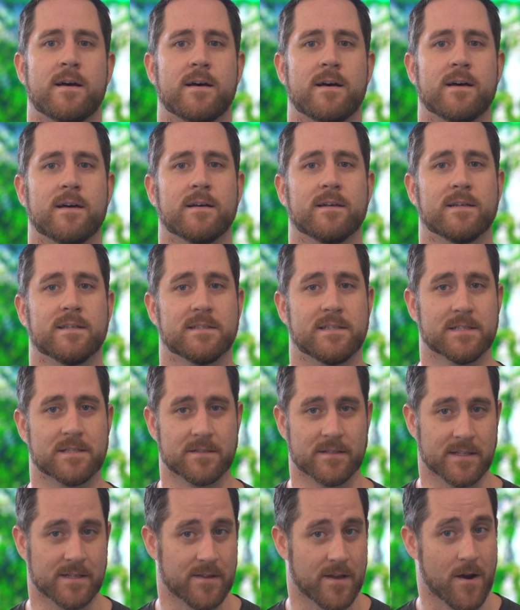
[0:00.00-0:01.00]

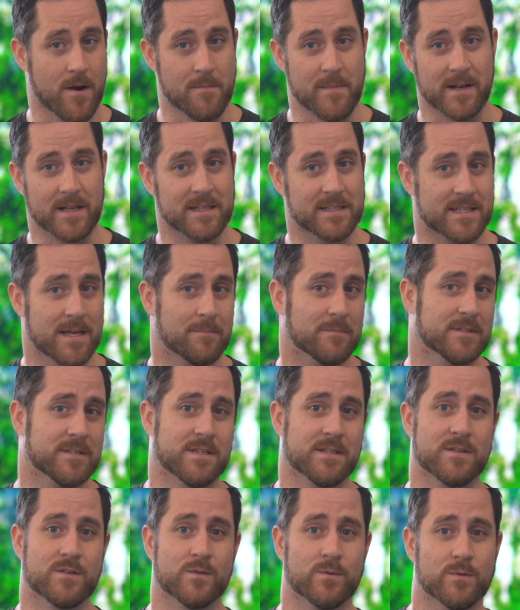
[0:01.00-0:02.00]
Additionally, there are many templates
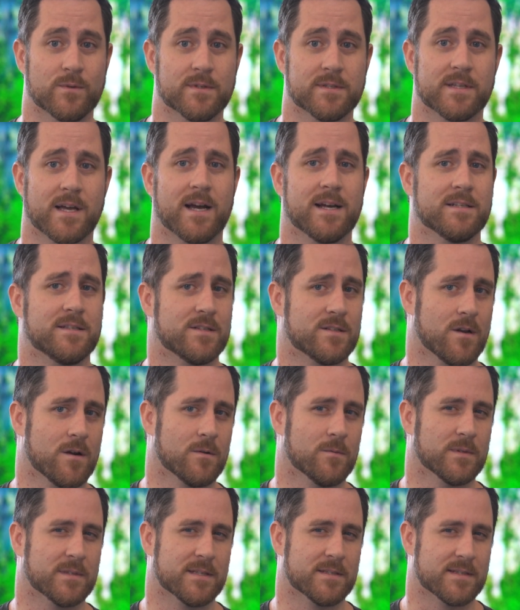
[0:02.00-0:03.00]
and tools. I'd
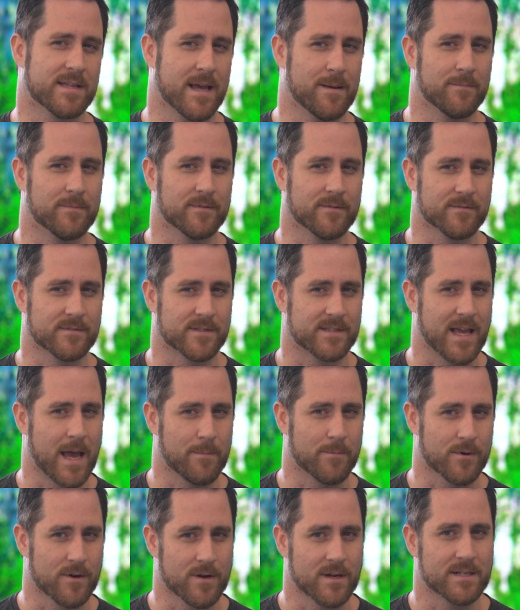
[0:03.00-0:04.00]
start with
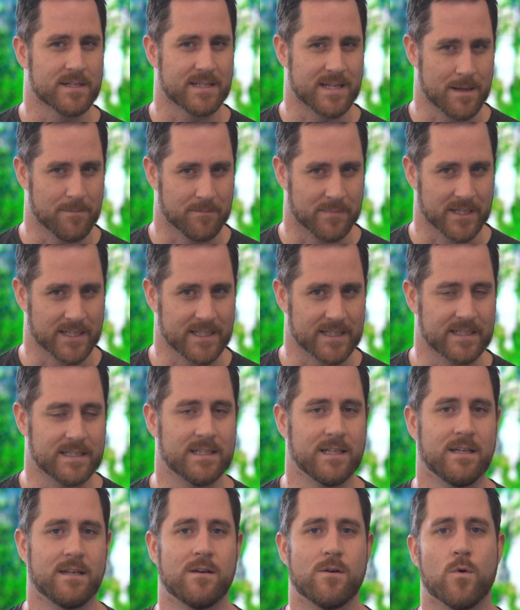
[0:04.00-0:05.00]
Sapper template
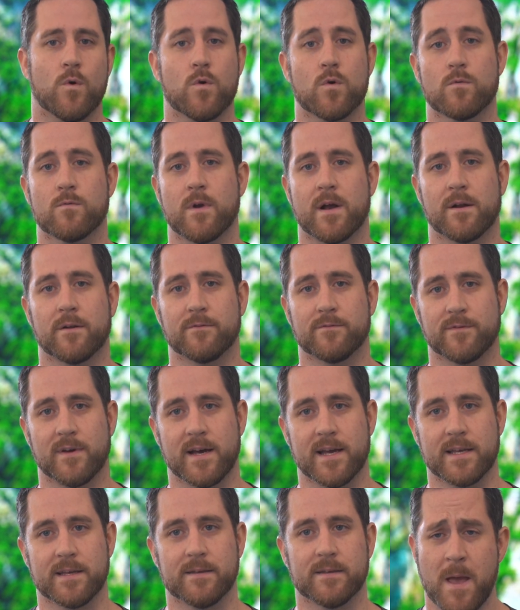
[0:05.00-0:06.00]
or
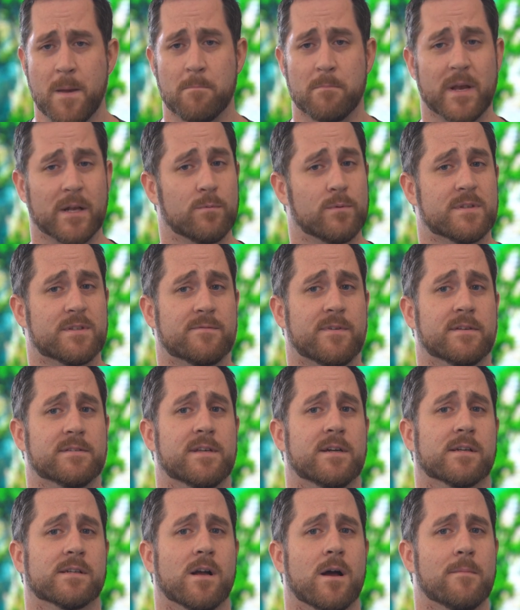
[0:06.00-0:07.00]
Ratify.
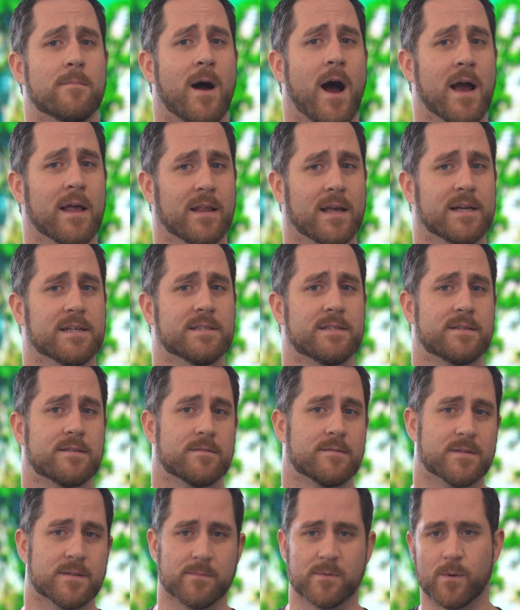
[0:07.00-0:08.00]
MadeWithSvelte.com highlights
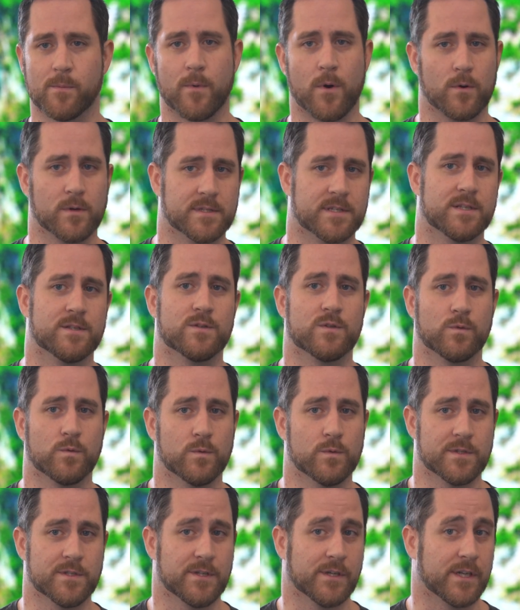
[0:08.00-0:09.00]
some components and
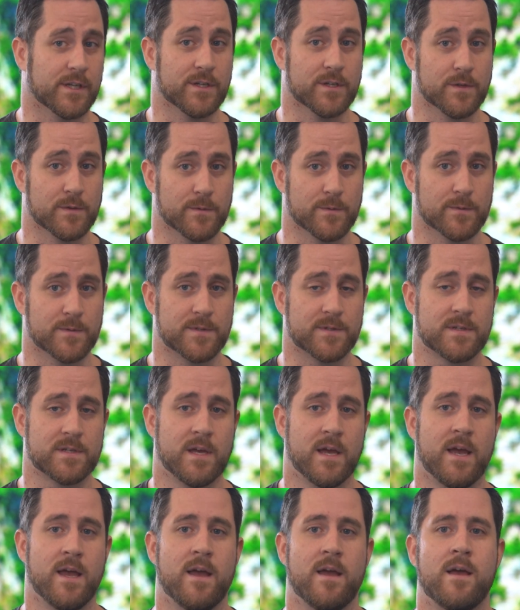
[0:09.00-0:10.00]
tools you can use,
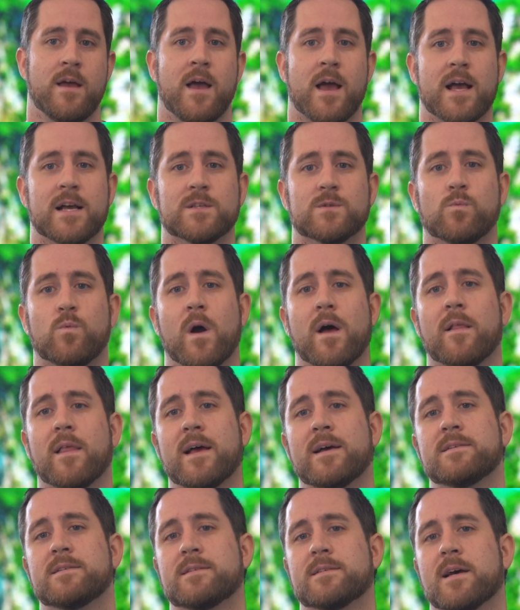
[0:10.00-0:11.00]
as well
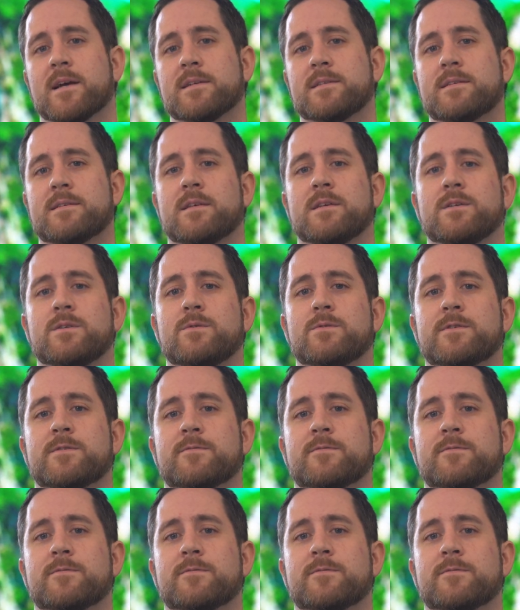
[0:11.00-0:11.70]
as sites that use